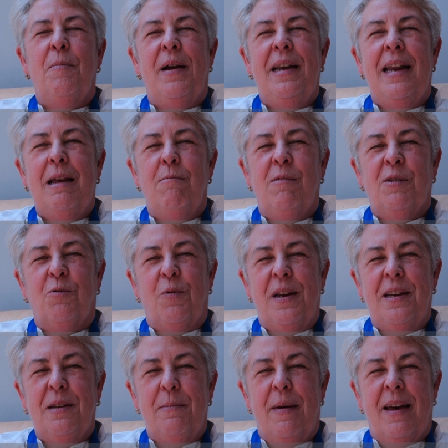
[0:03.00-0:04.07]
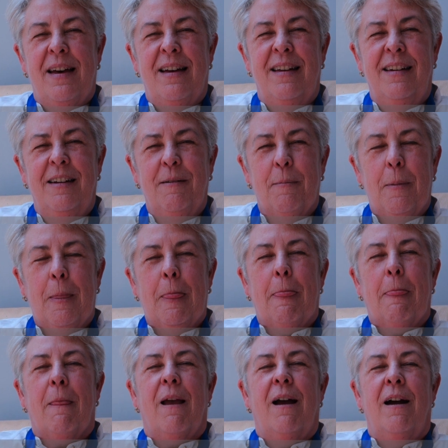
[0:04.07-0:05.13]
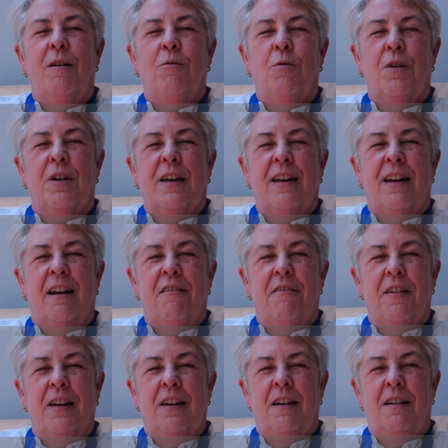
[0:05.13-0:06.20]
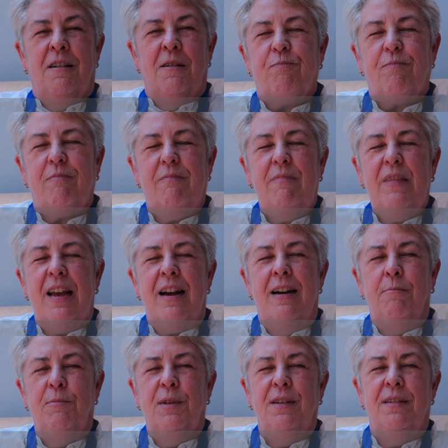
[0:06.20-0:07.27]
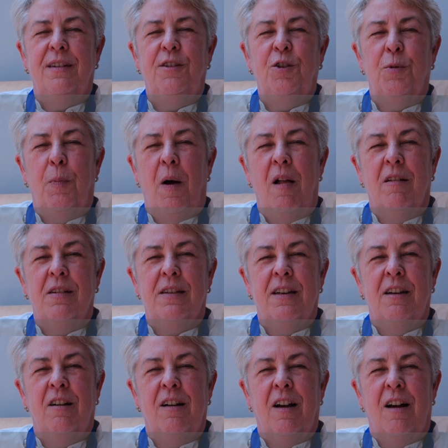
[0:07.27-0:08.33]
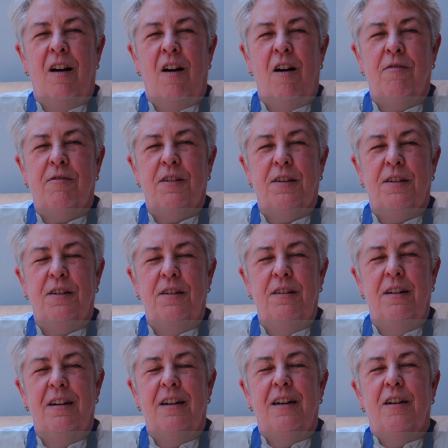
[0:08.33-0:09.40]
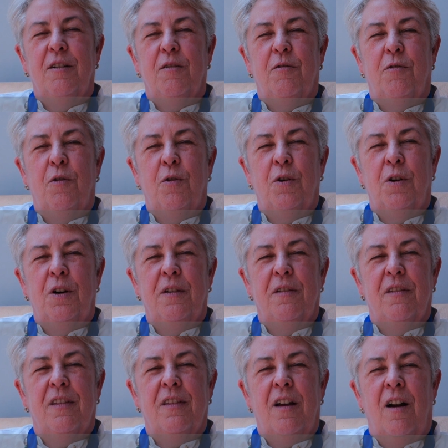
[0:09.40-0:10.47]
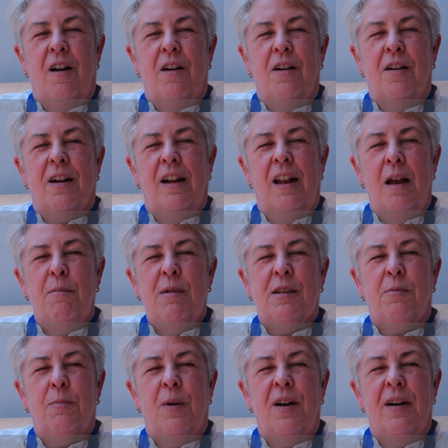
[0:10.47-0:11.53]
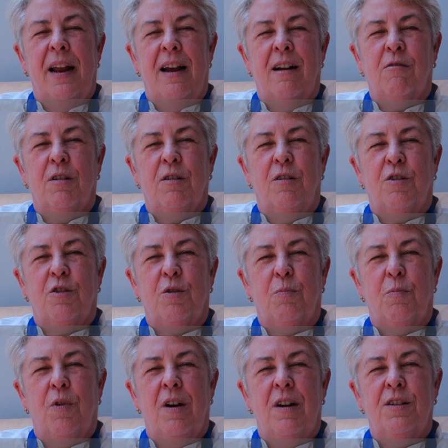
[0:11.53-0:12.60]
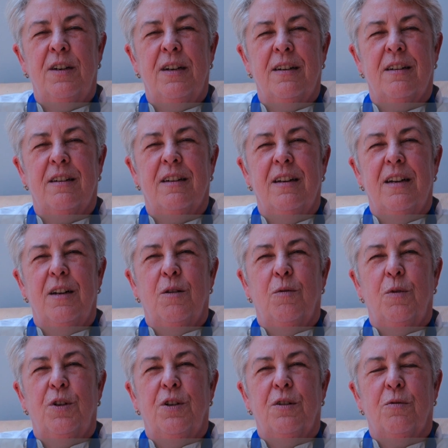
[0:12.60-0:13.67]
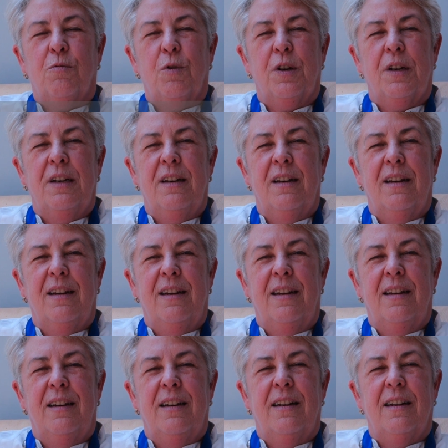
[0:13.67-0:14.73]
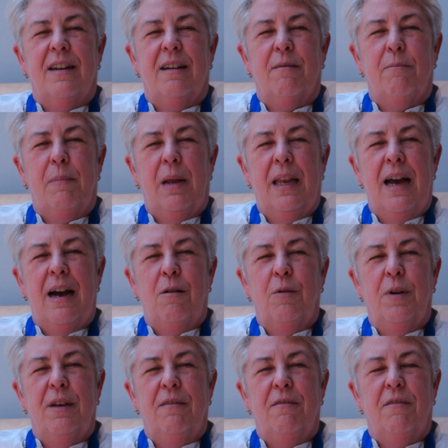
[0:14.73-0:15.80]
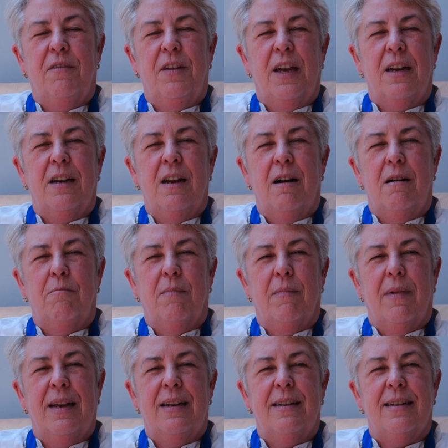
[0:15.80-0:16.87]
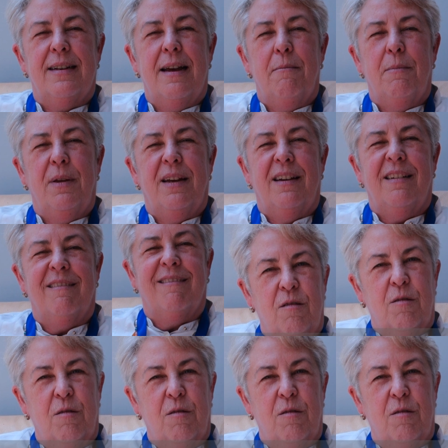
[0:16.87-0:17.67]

My name is Wendy Mann. I work at FAO. I'm the senior policy officer for our Climate Smart Agriculture project, which is working in Malawi, Vietnam, and Zambia.